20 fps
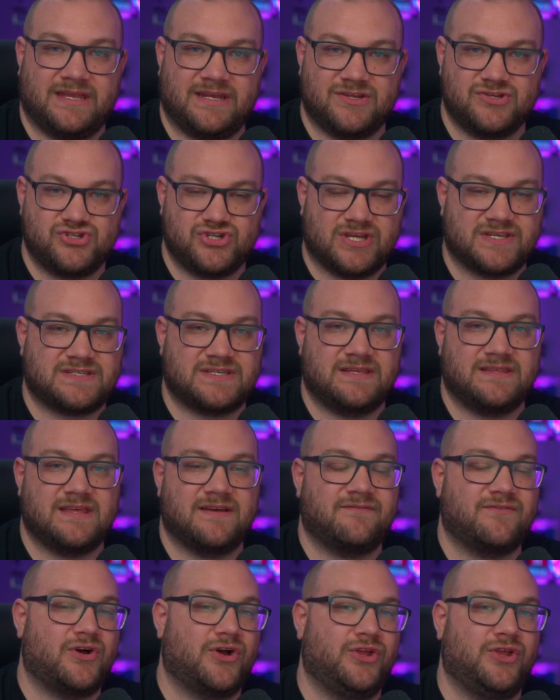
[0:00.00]
and adjusting
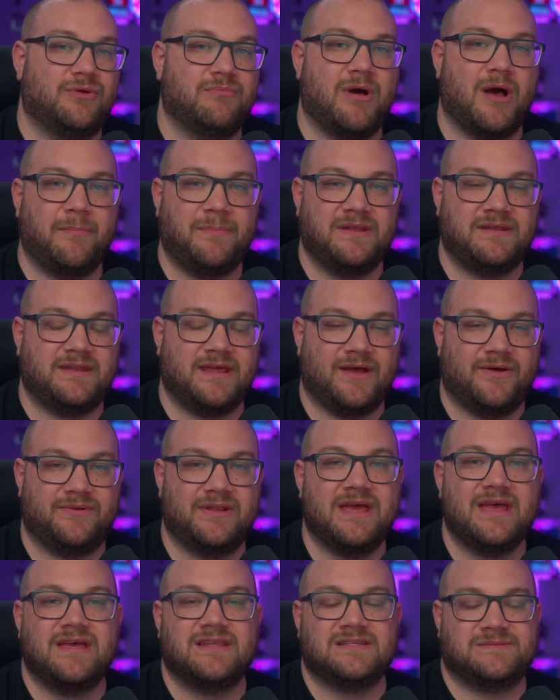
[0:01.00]
that volume up and down
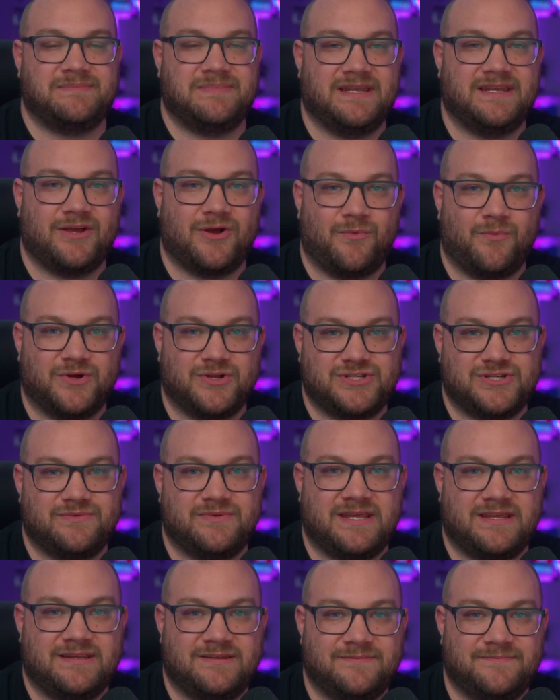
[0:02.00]
depending on what you
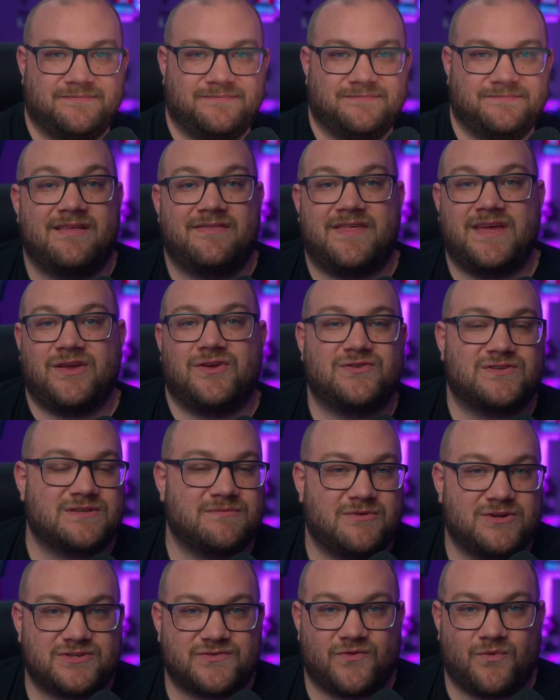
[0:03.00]
need. Thank you so
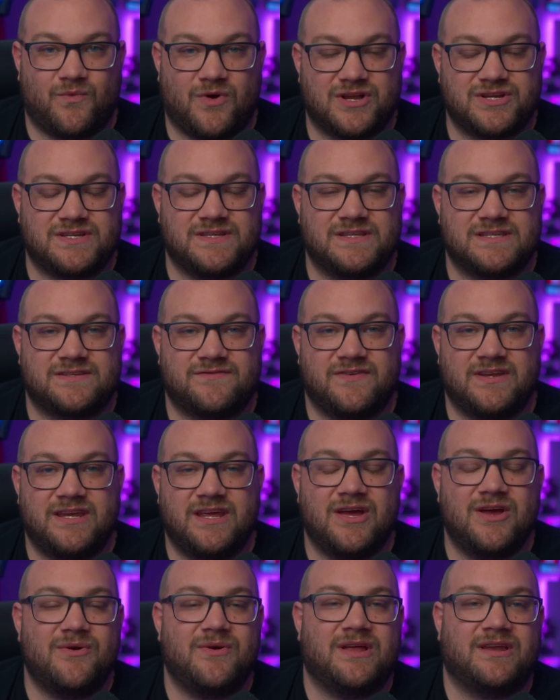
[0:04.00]
much for watching this
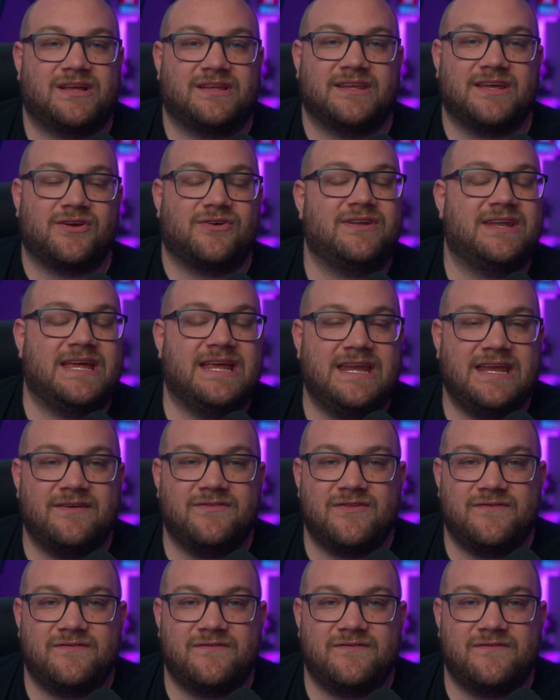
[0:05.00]
video, and click on any of the